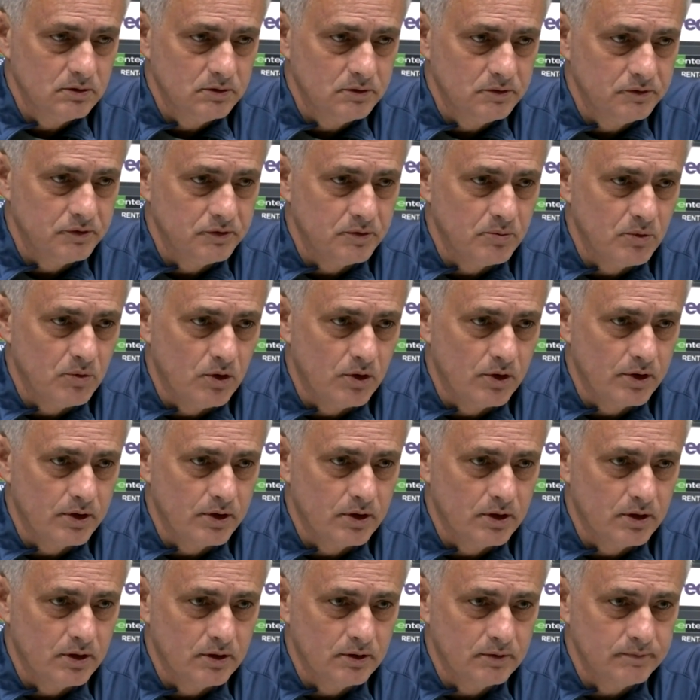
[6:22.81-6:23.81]
for more
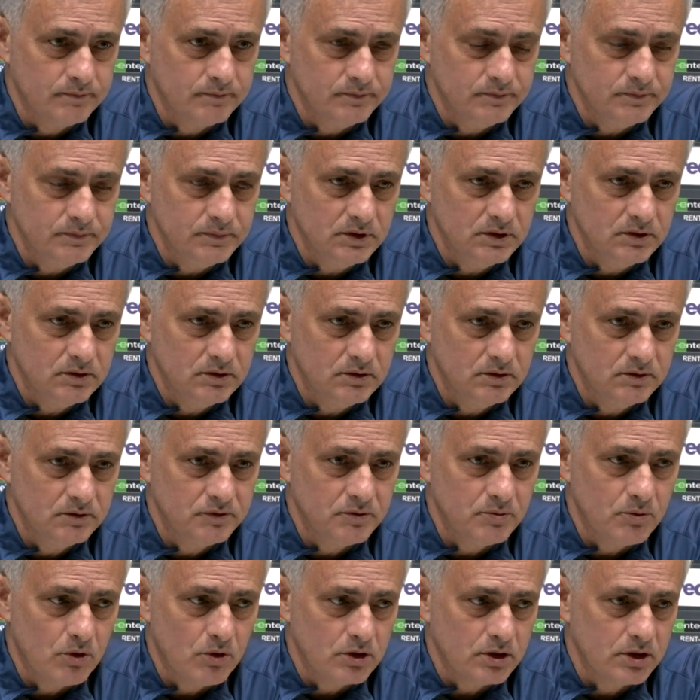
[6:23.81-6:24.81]
uh,
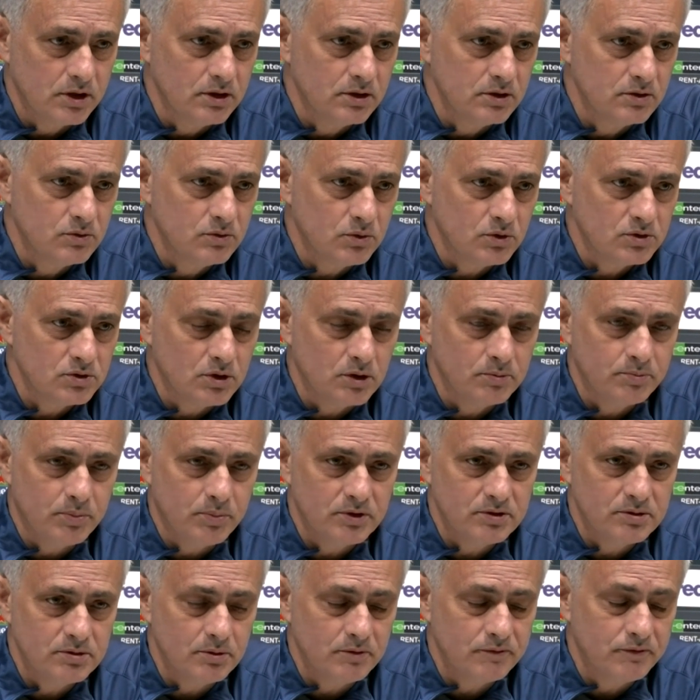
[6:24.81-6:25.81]
for more kids was not
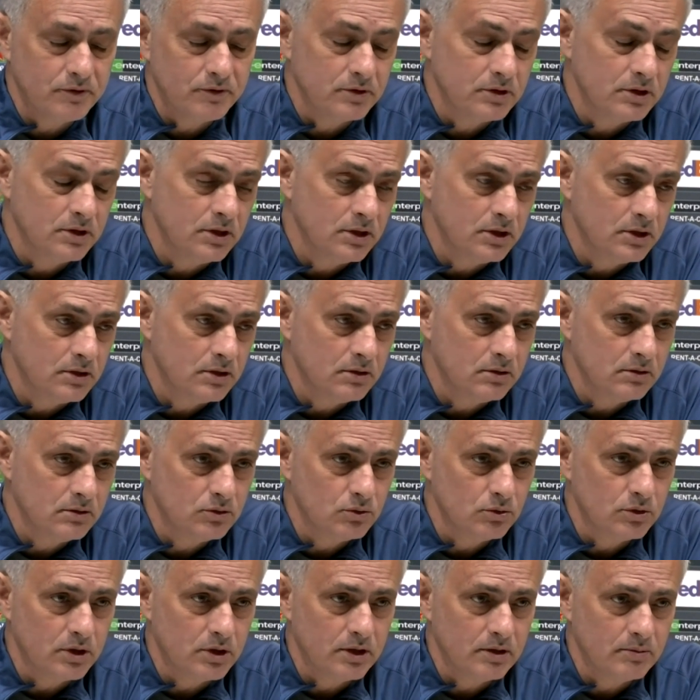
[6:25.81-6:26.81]
possible for Dylan
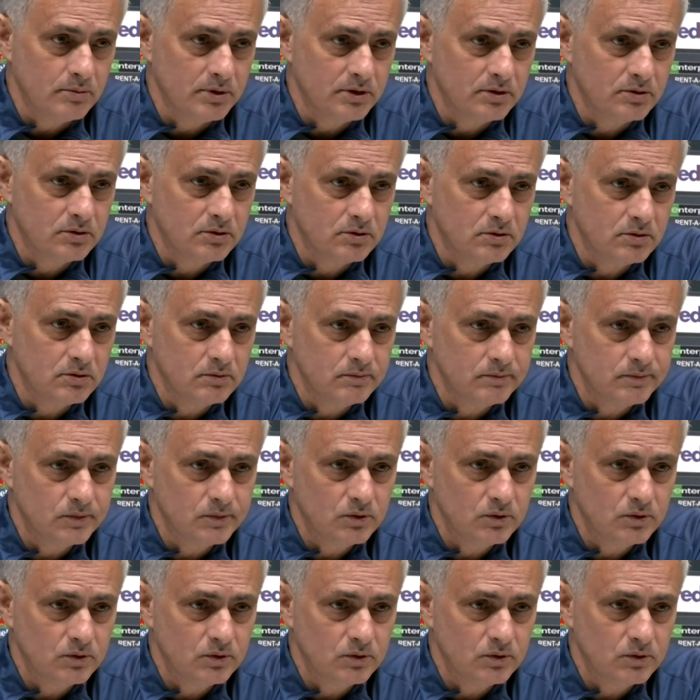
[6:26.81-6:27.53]
today, but